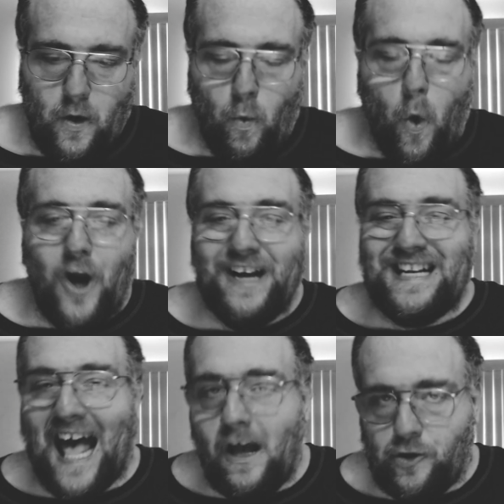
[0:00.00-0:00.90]
Warren
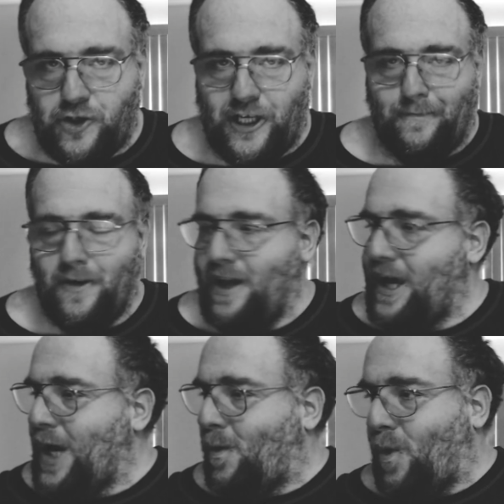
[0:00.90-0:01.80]
Township.
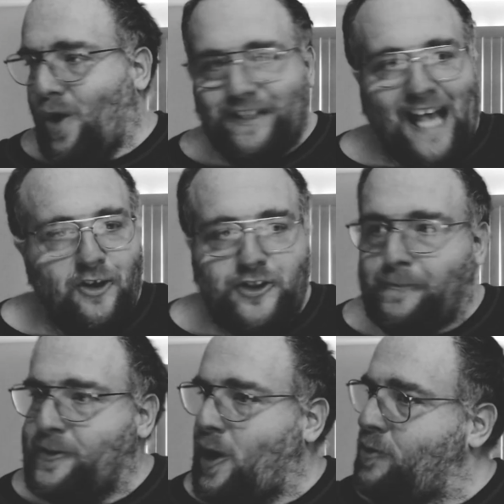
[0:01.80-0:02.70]
Warren
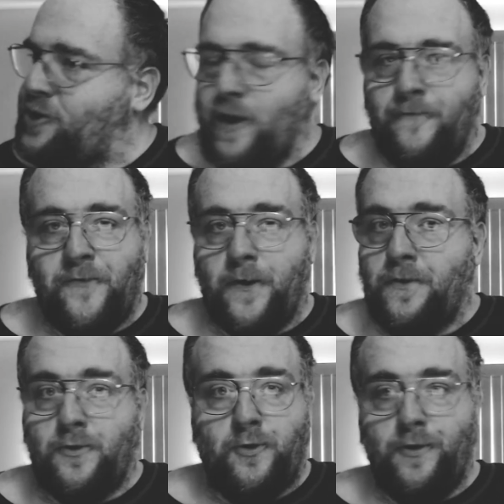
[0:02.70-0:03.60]
Township is always good for
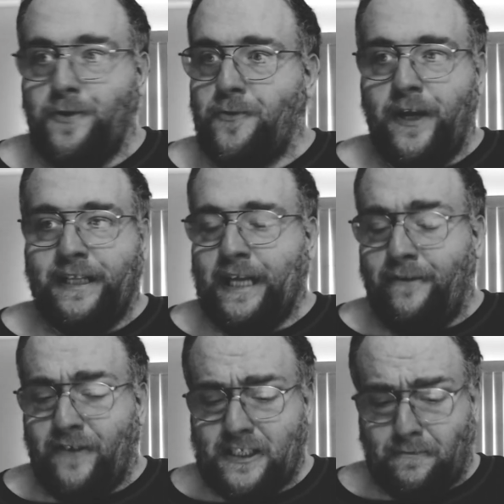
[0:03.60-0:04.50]
two or three
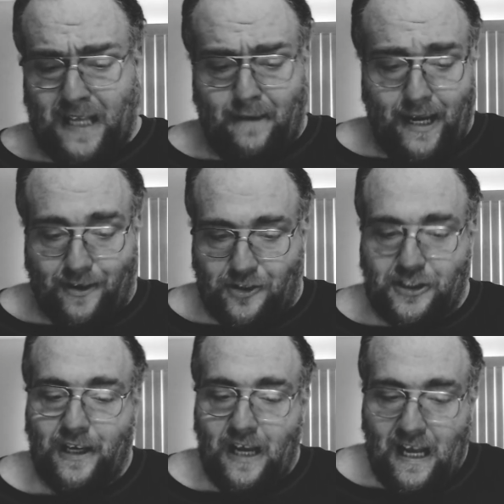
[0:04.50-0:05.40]
defensive playmakers.
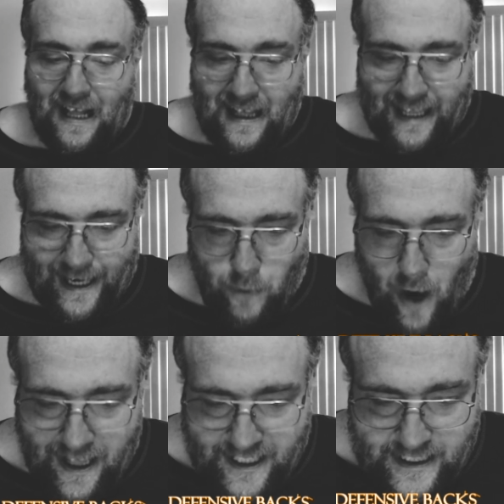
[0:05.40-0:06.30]
Liam
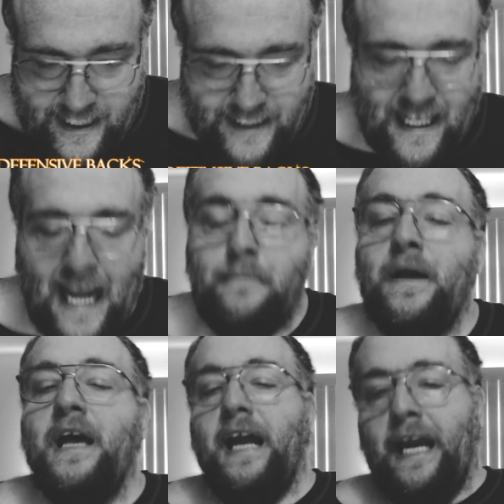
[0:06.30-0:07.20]
Wiley is his name.
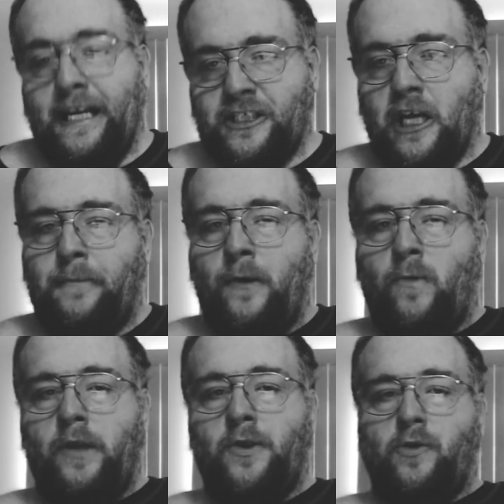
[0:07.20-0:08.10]
He's going to be
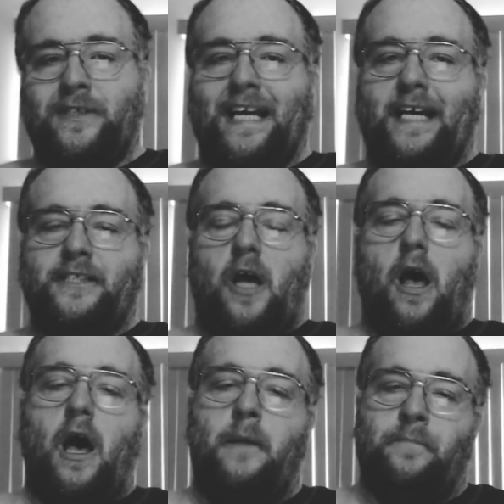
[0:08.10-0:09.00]
one of those kids,
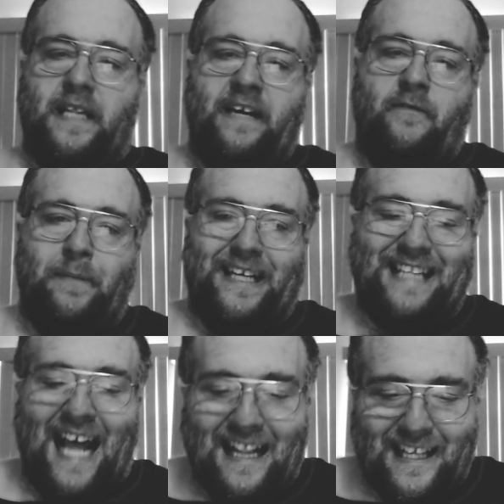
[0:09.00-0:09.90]
unbelievably
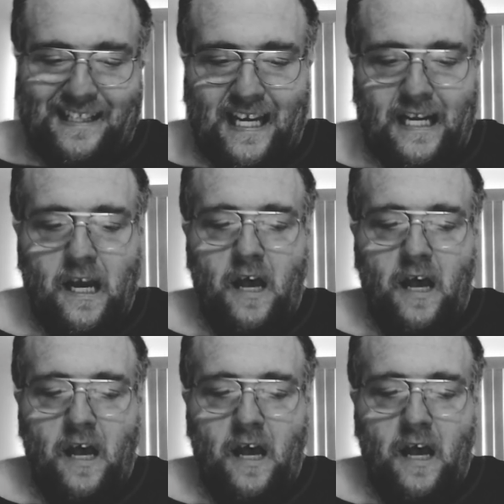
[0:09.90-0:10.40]
talented.